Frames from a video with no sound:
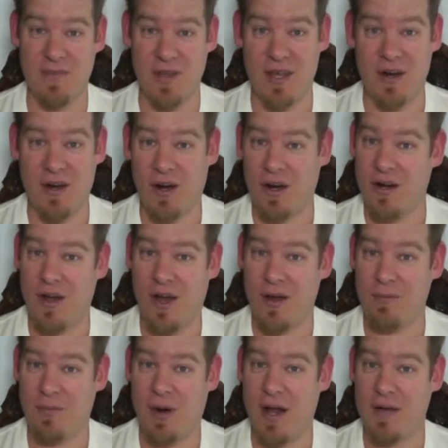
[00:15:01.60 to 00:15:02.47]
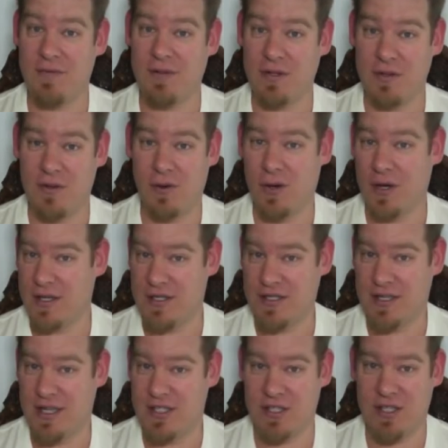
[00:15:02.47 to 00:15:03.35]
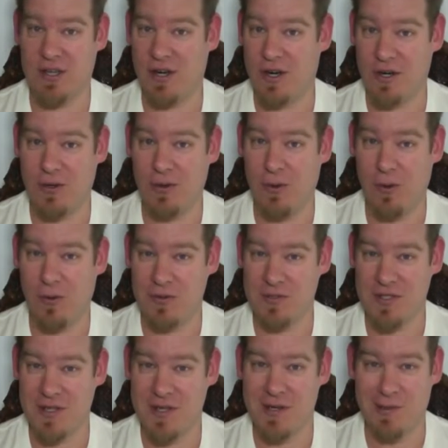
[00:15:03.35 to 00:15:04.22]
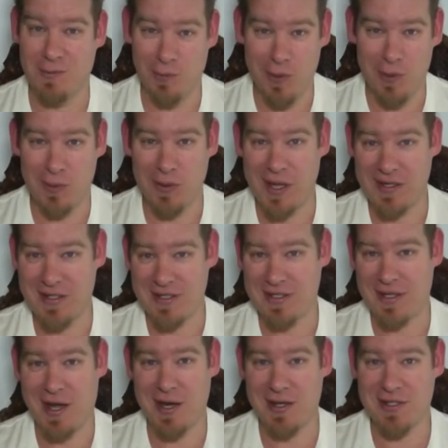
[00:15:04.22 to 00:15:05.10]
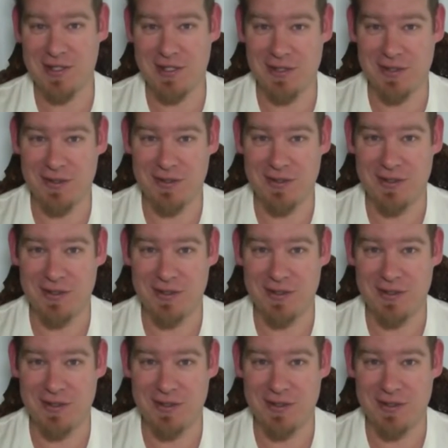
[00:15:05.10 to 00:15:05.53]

in our nonprofit organization and our goals, we would like to talk to you.